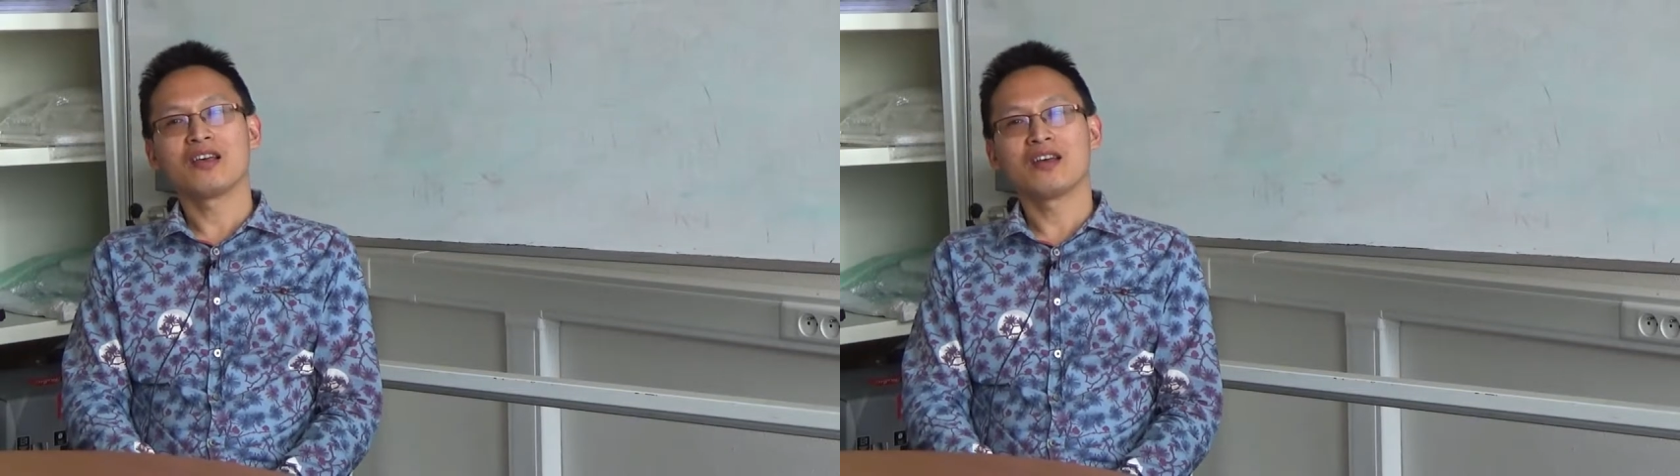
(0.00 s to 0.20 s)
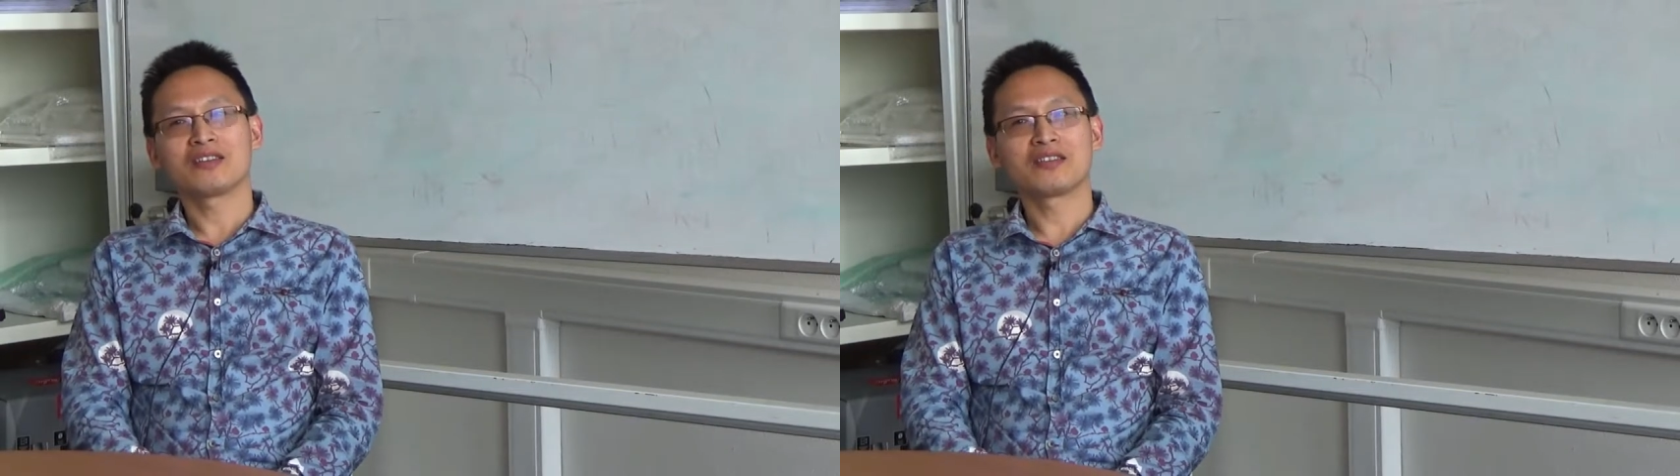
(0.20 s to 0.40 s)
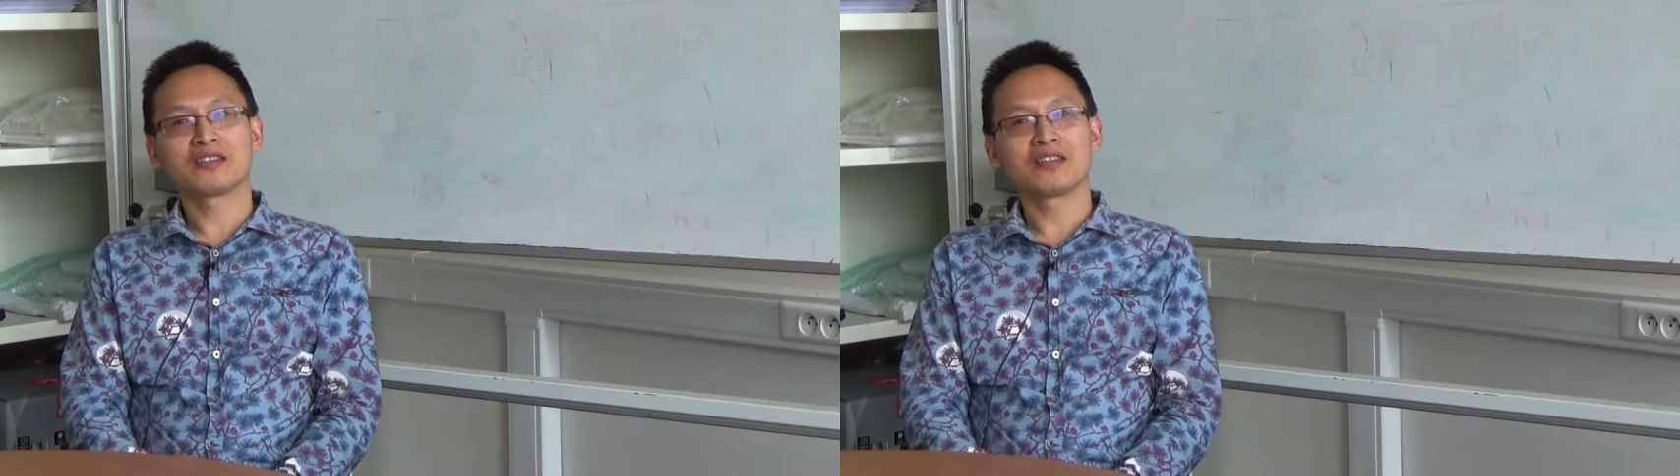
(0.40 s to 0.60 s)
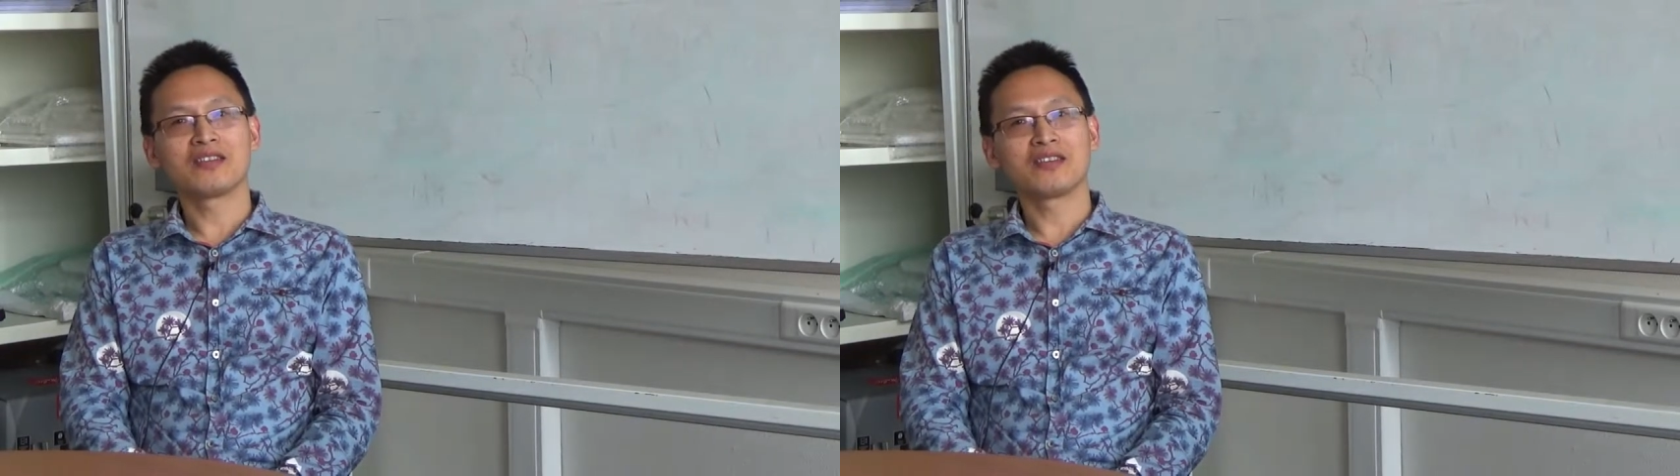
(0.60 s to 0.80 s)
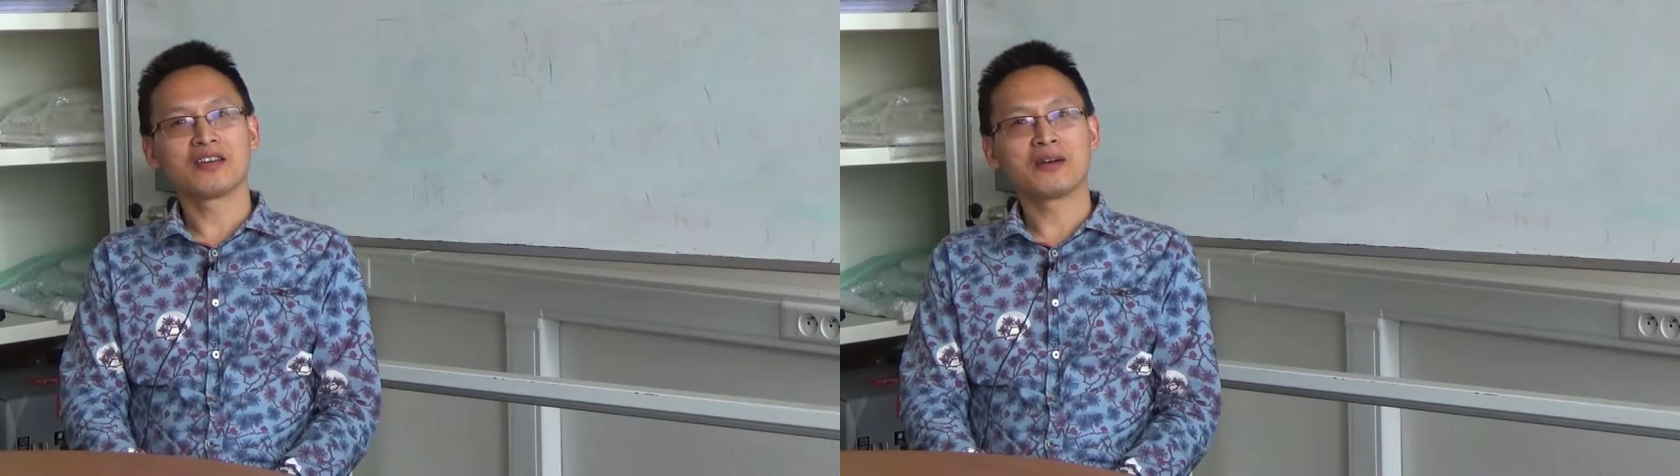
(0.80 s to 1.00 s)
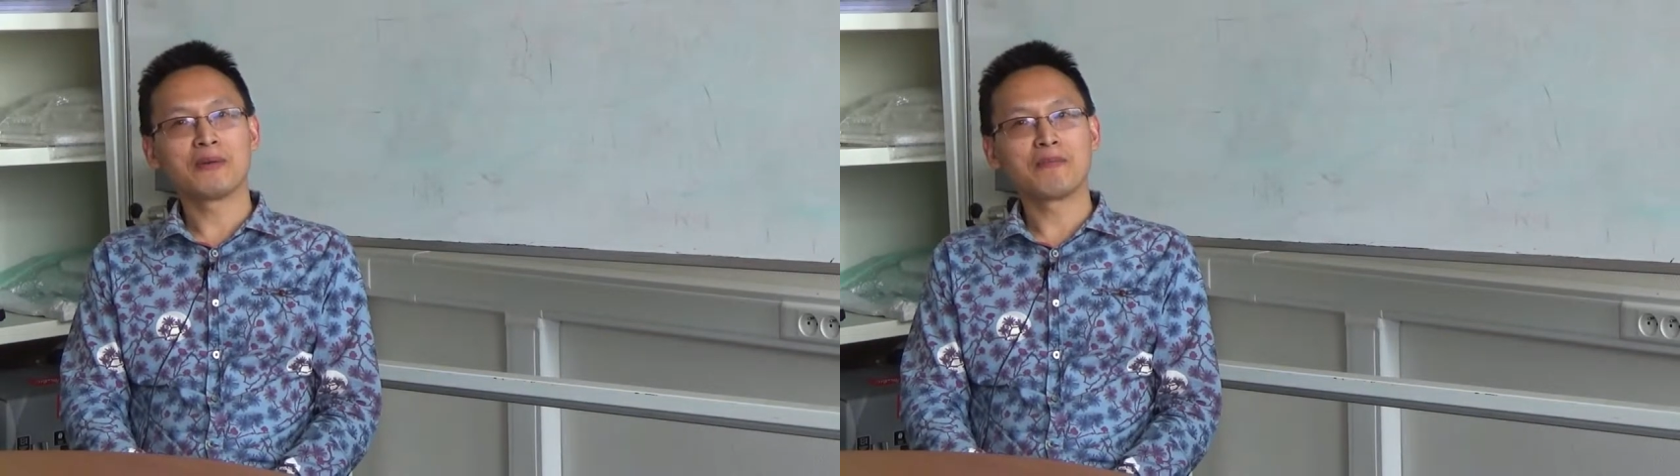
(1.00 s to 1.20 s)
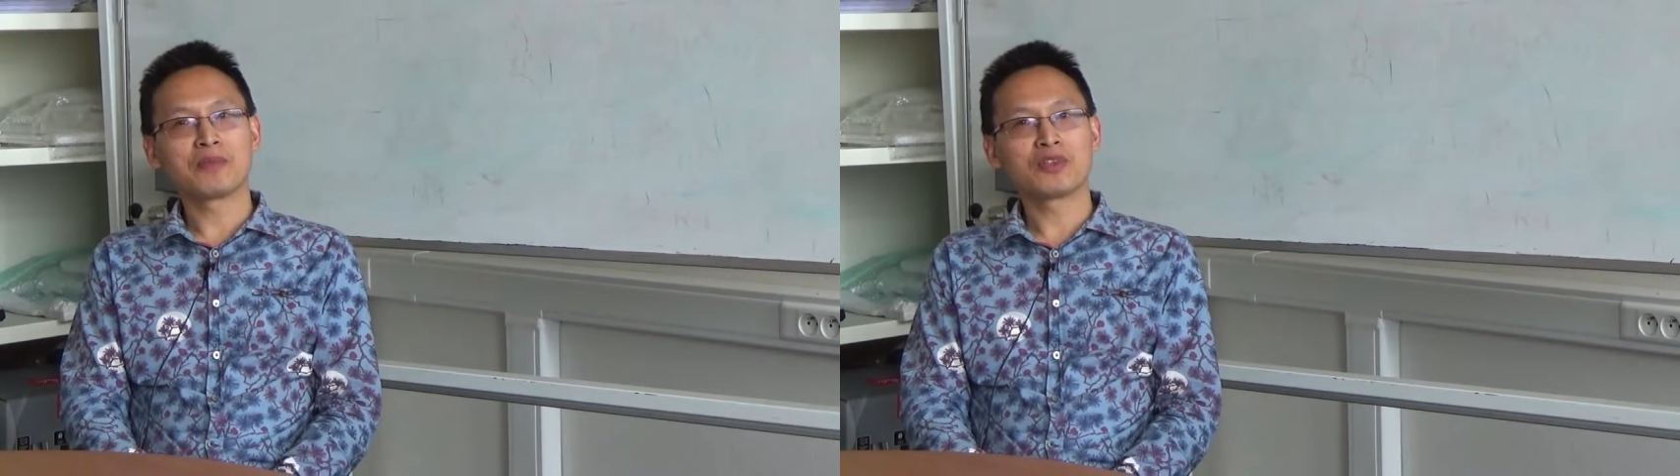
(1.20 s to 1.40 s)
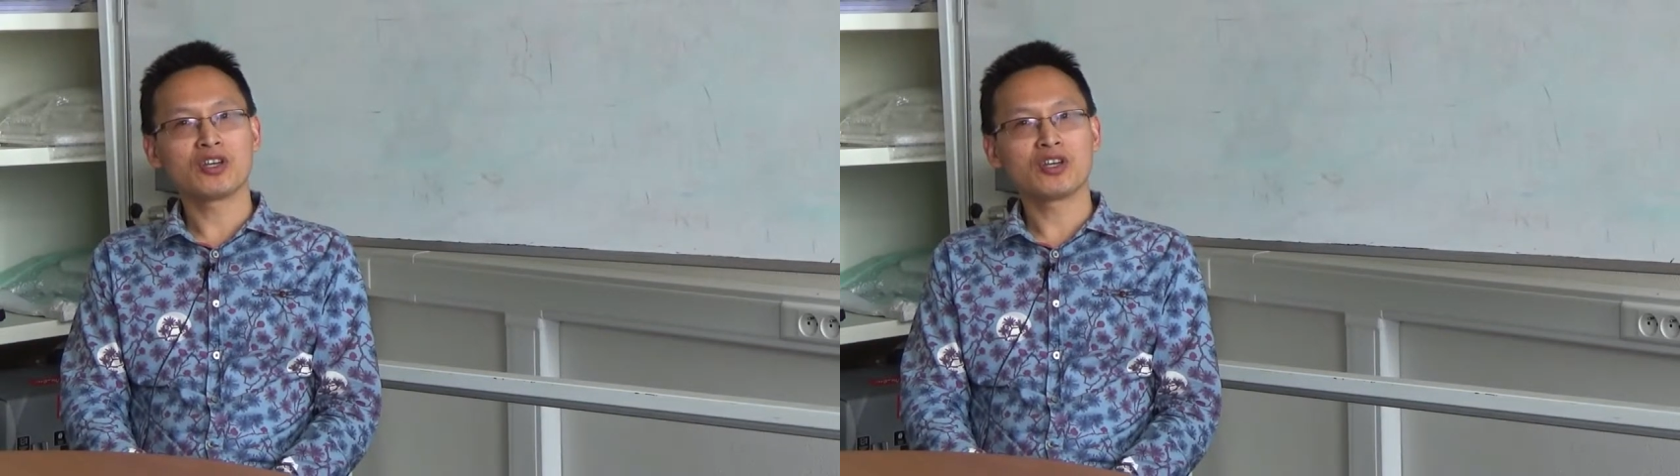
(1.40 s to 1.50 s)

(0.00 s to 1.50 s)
as the um,